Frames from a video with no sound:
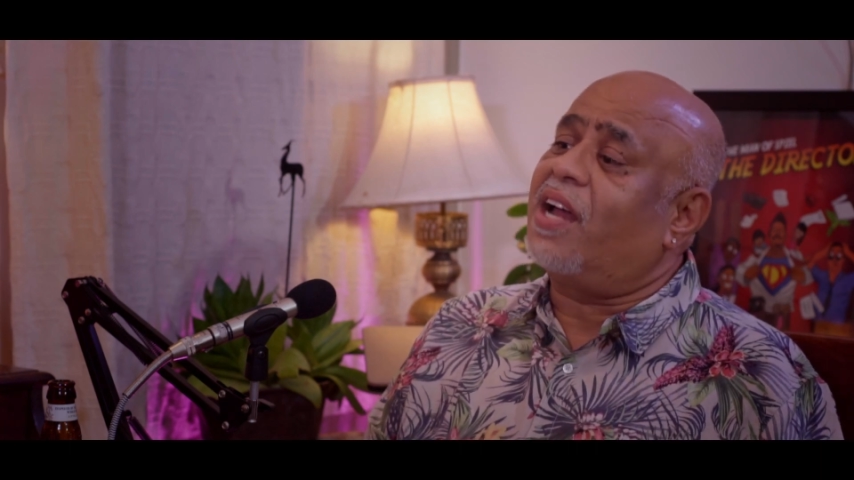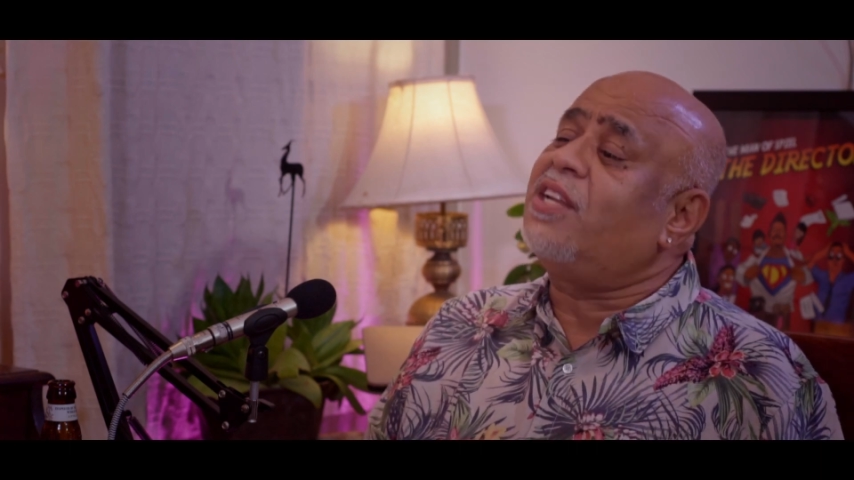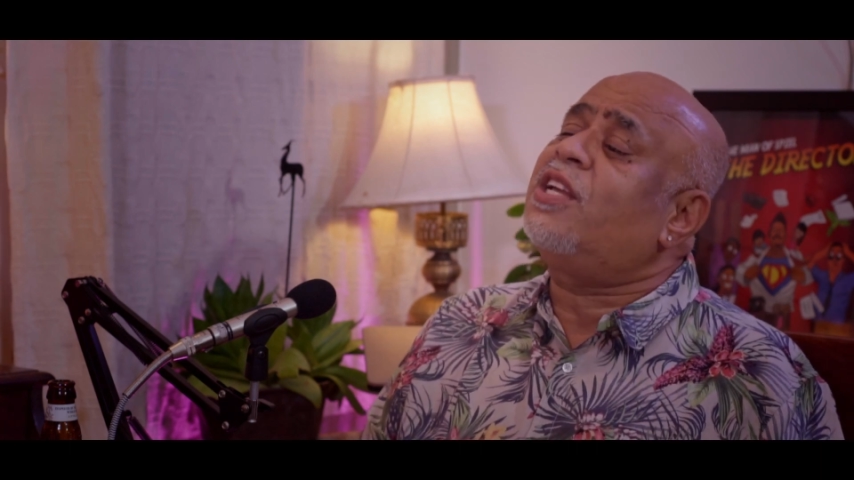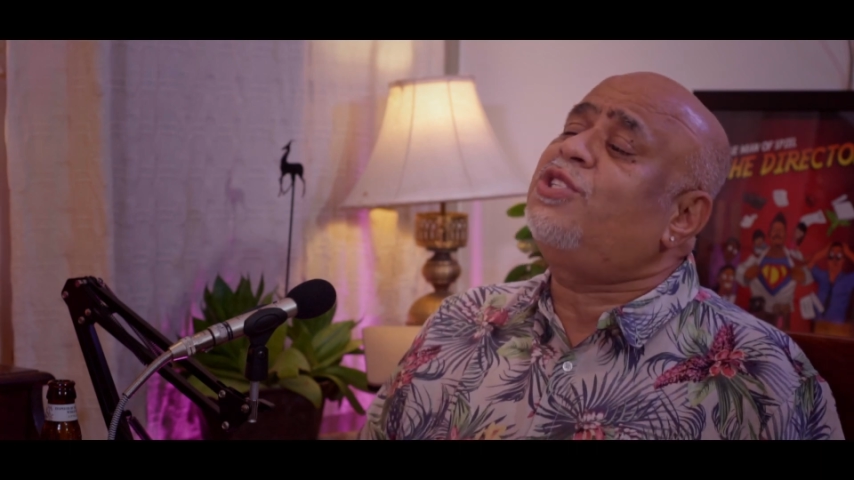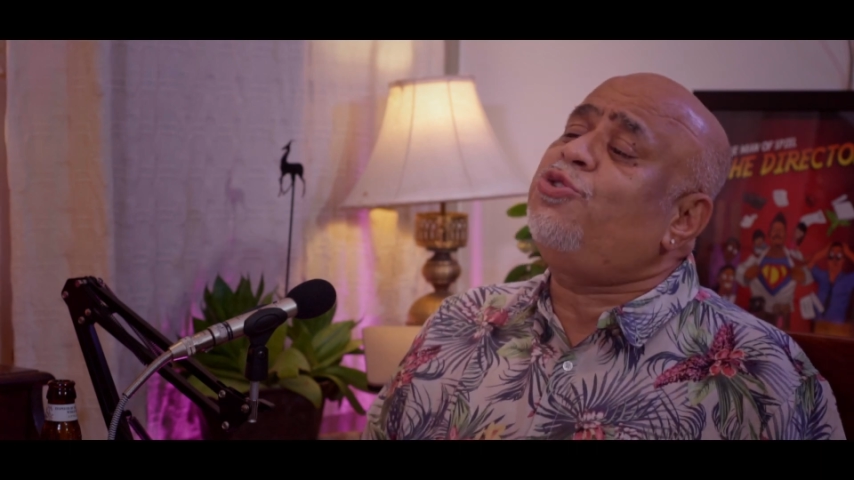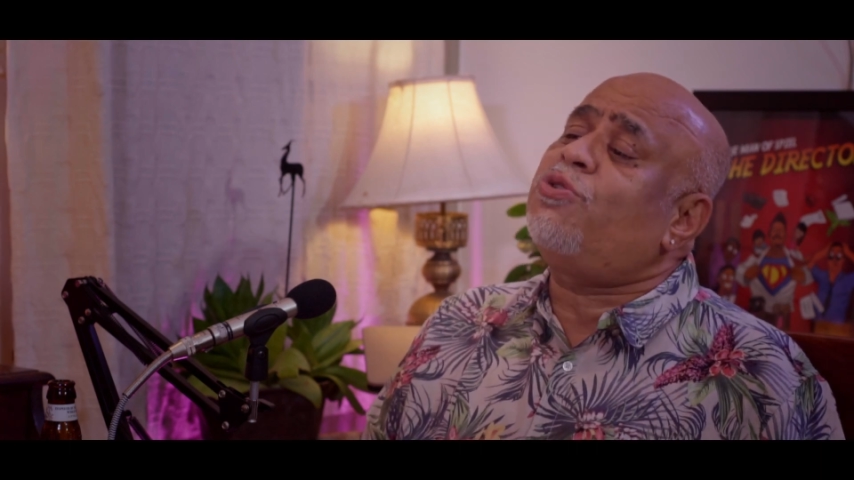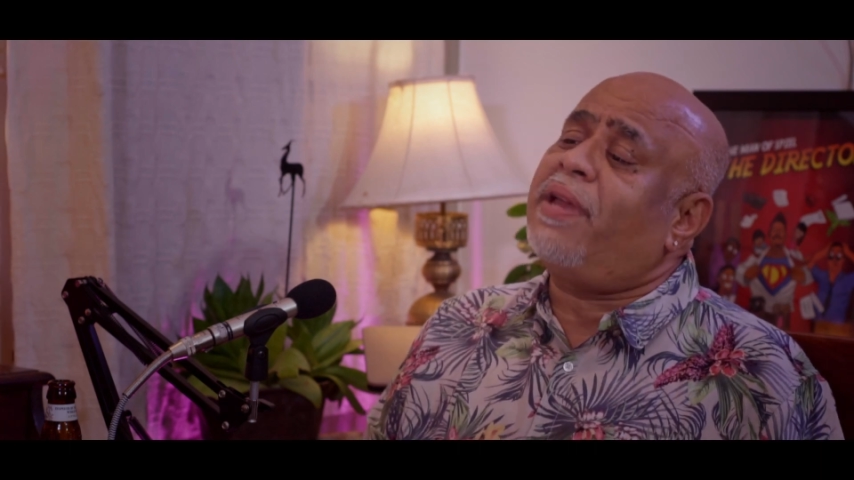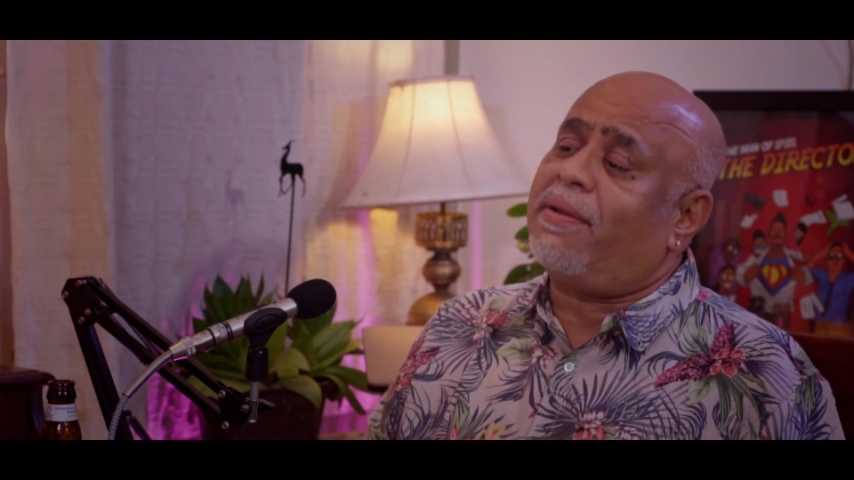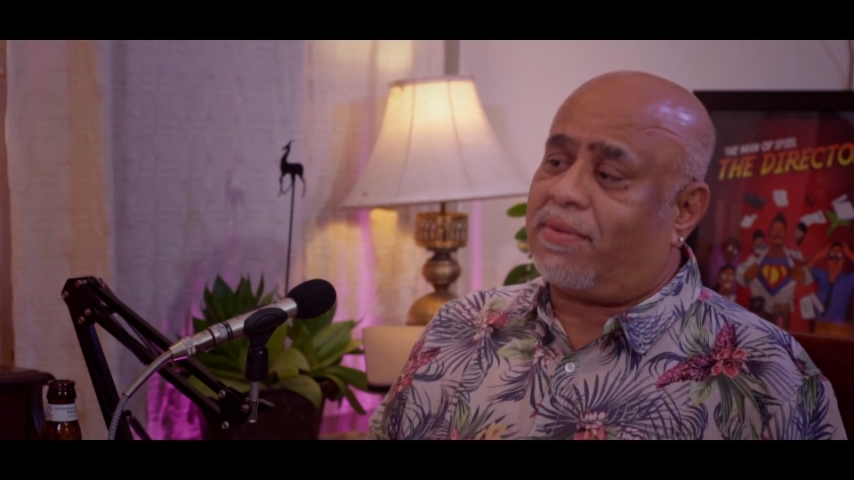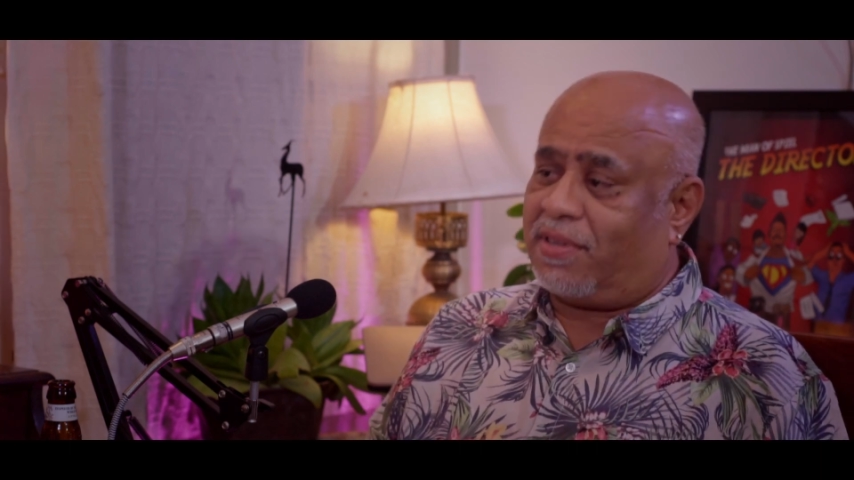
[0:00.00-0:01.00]

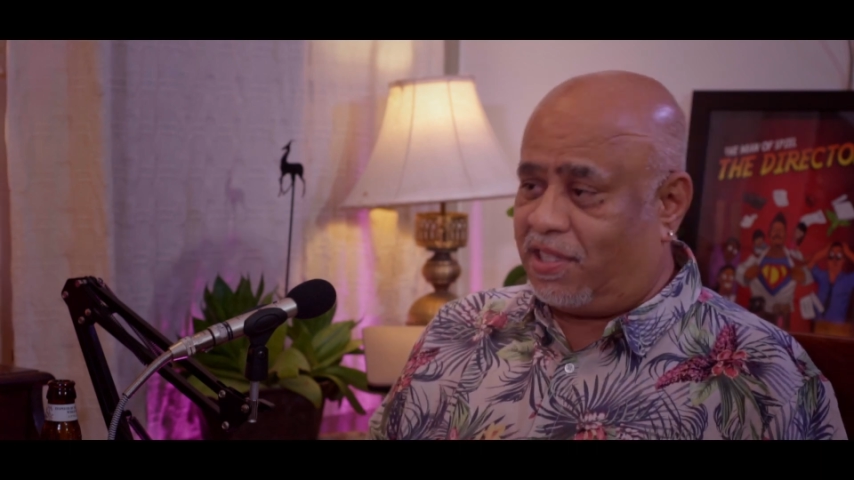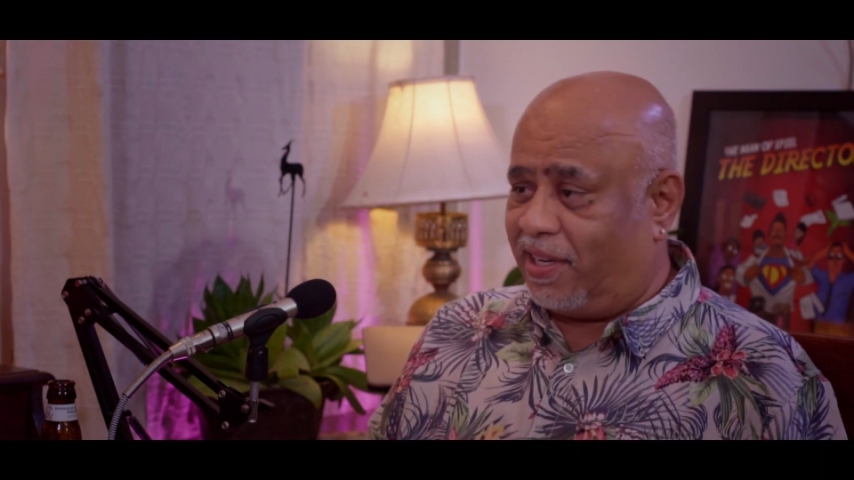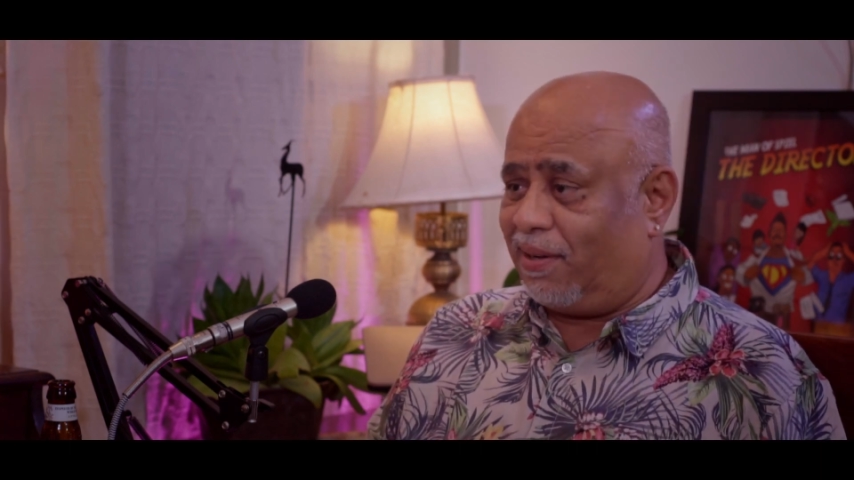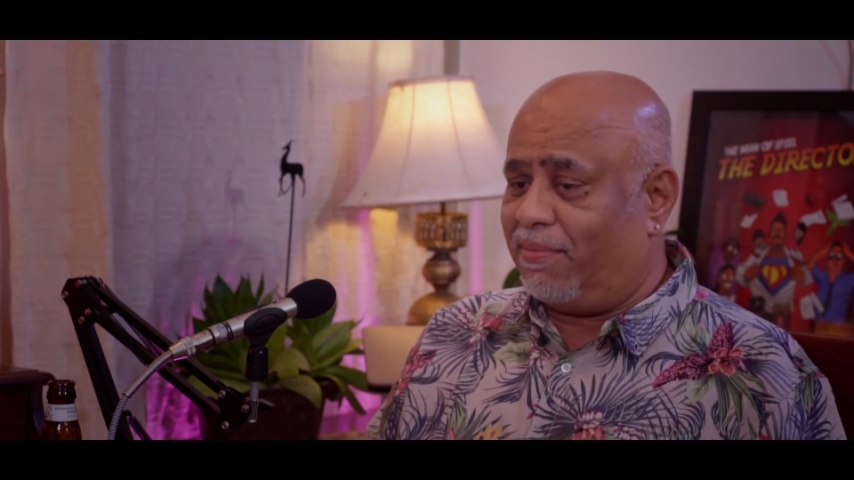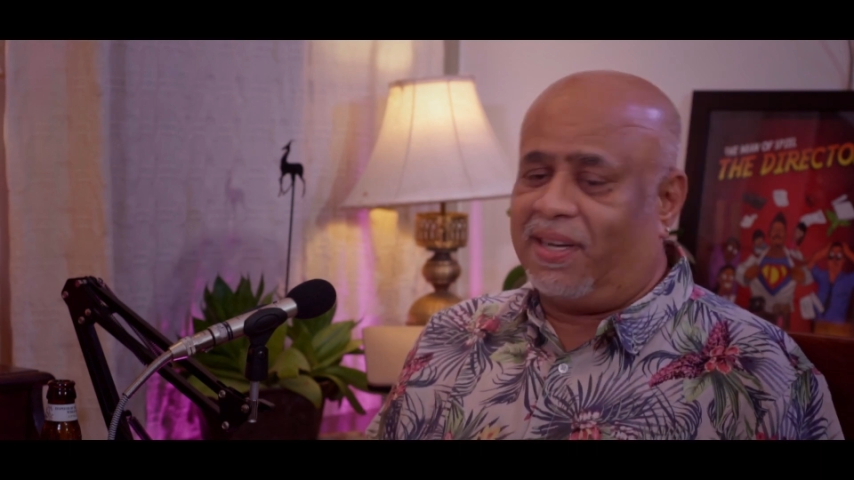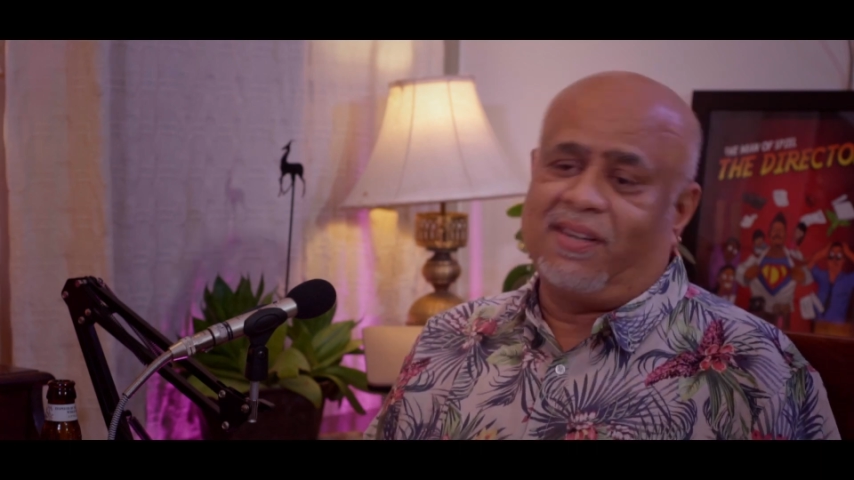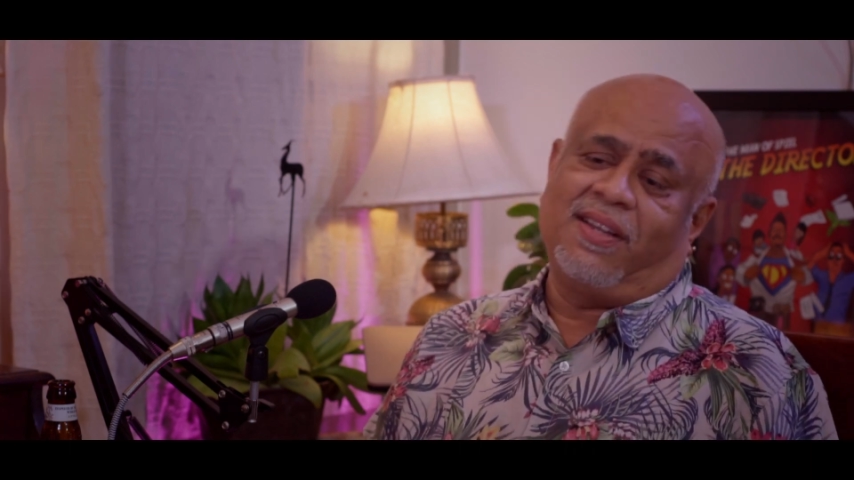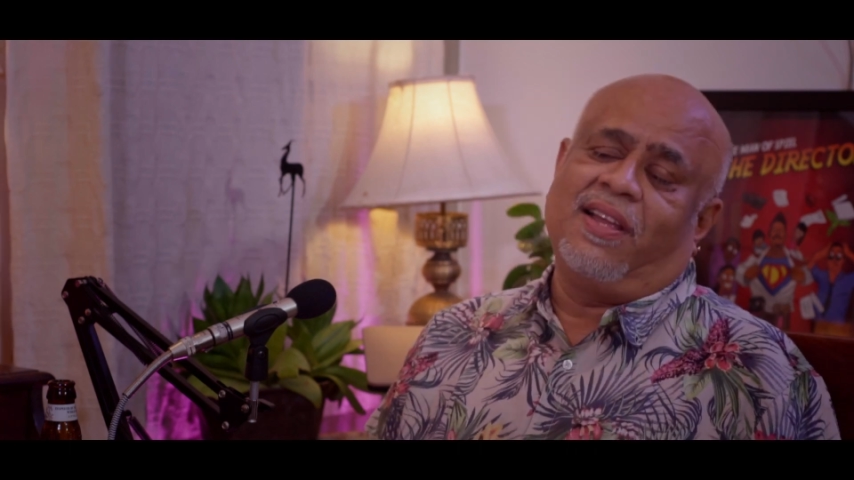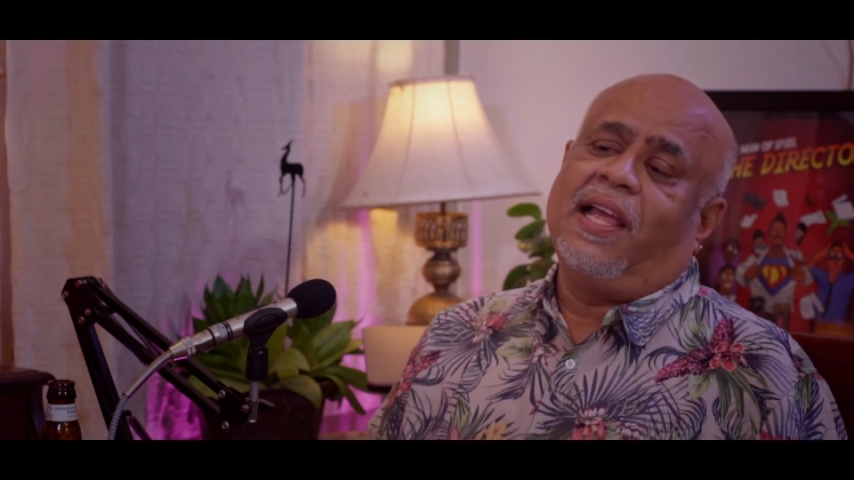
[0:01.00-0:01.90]
unassuming gentleman